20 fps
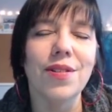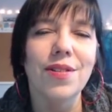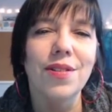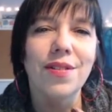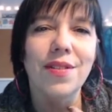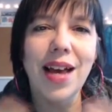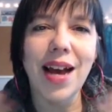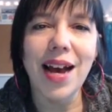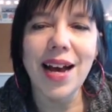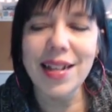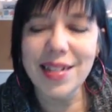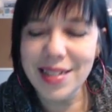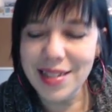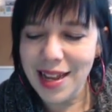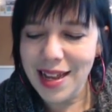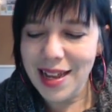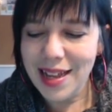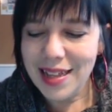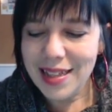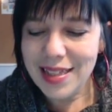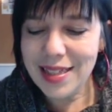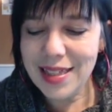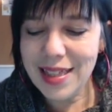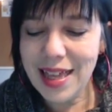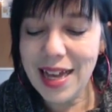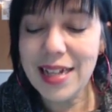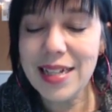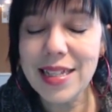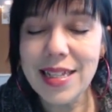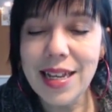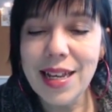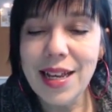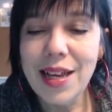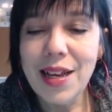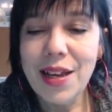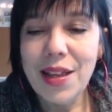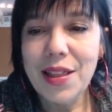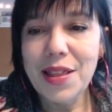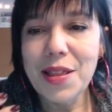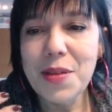So that's that's
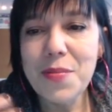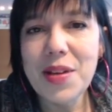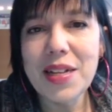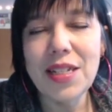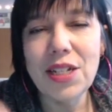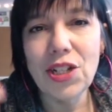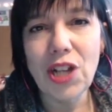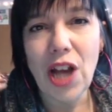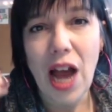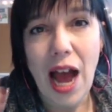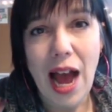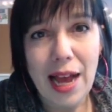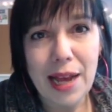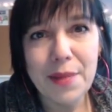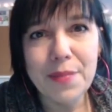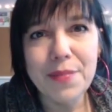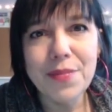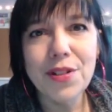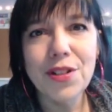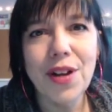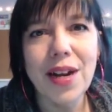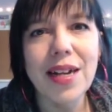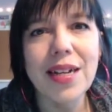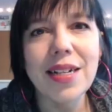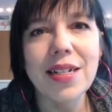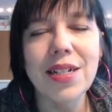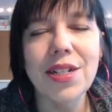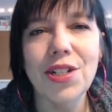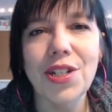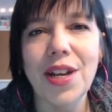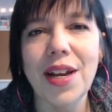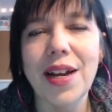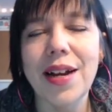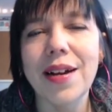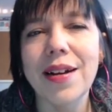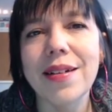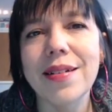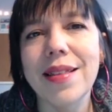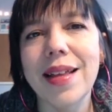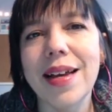the message I'm trying to
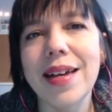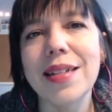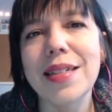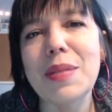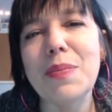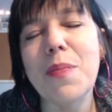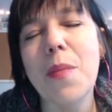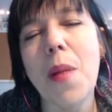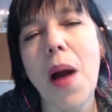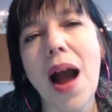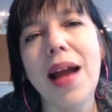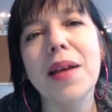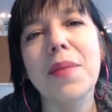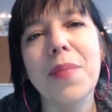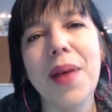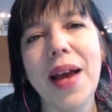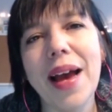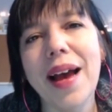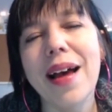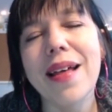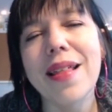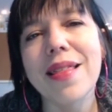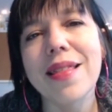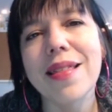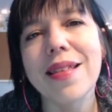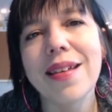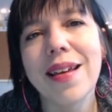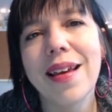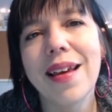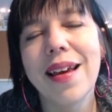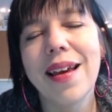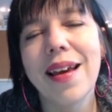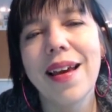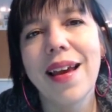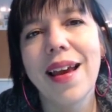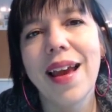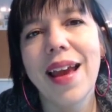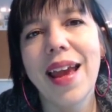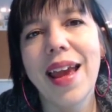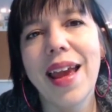share. That's my path.
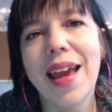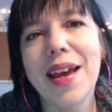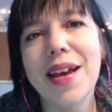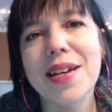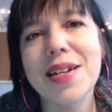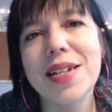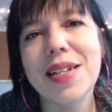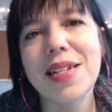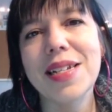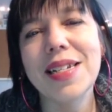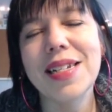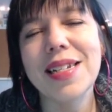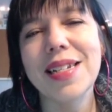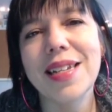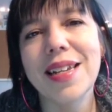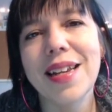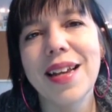And